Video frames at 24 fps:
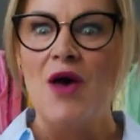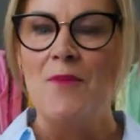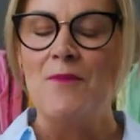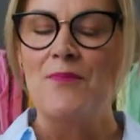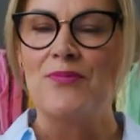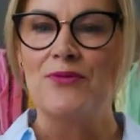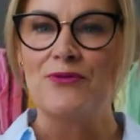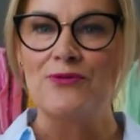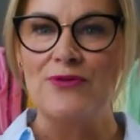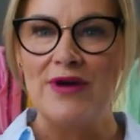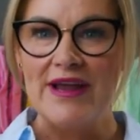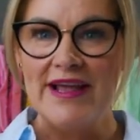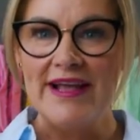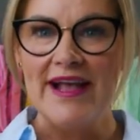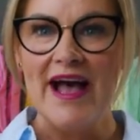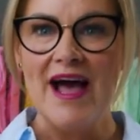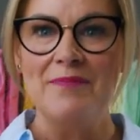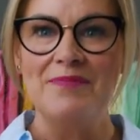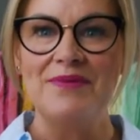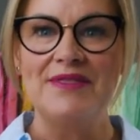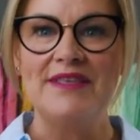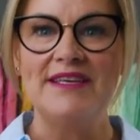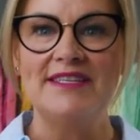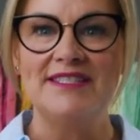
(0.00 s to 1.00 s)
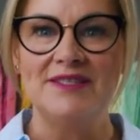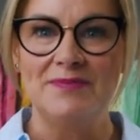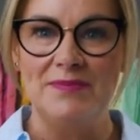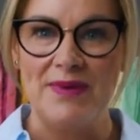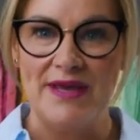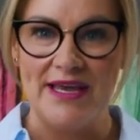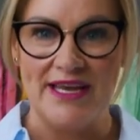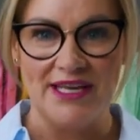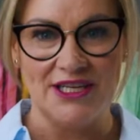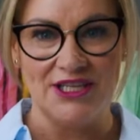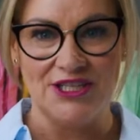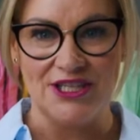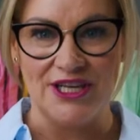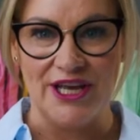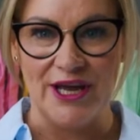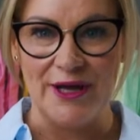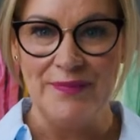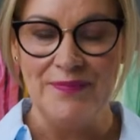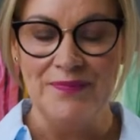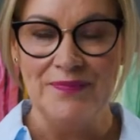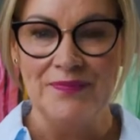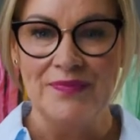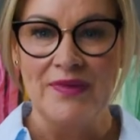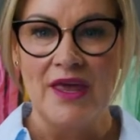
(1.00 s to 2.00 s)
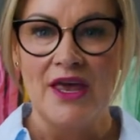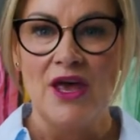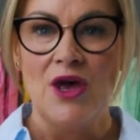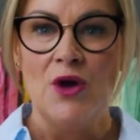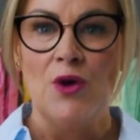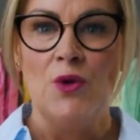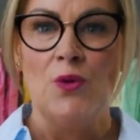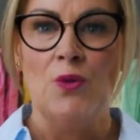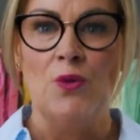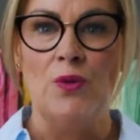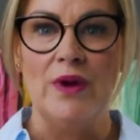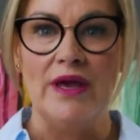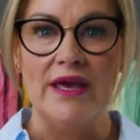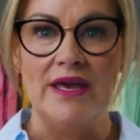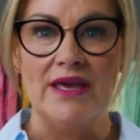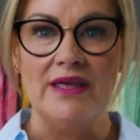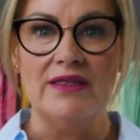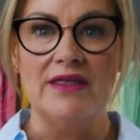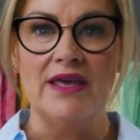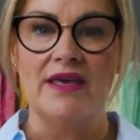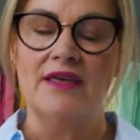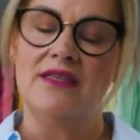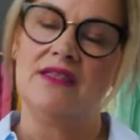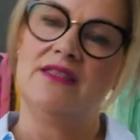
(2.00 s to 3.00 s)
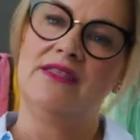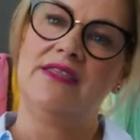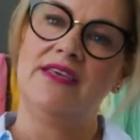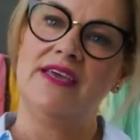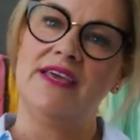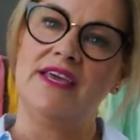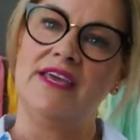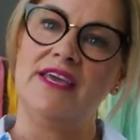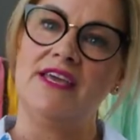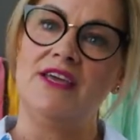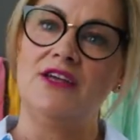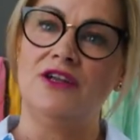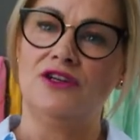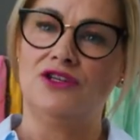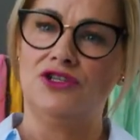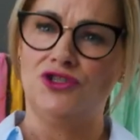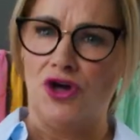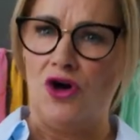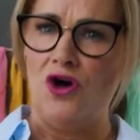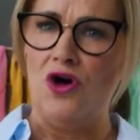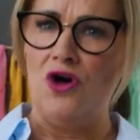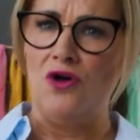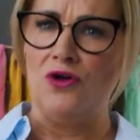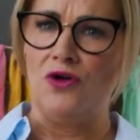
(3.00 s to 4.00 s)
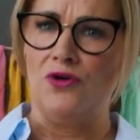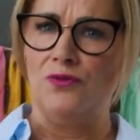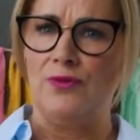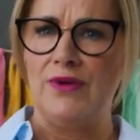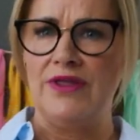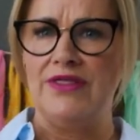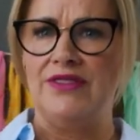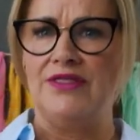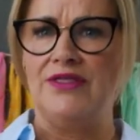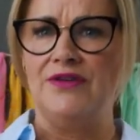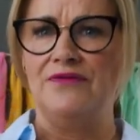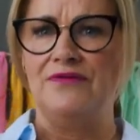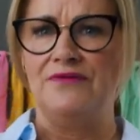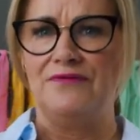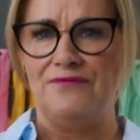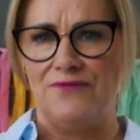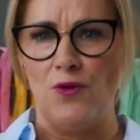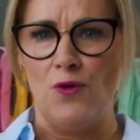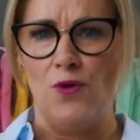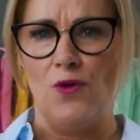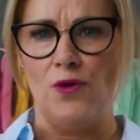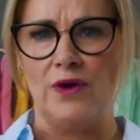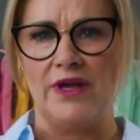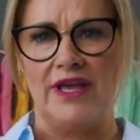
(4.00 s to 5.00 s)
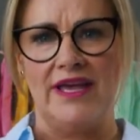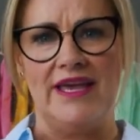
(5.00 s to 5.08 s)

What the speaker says: bring up this picture with the dog with the fork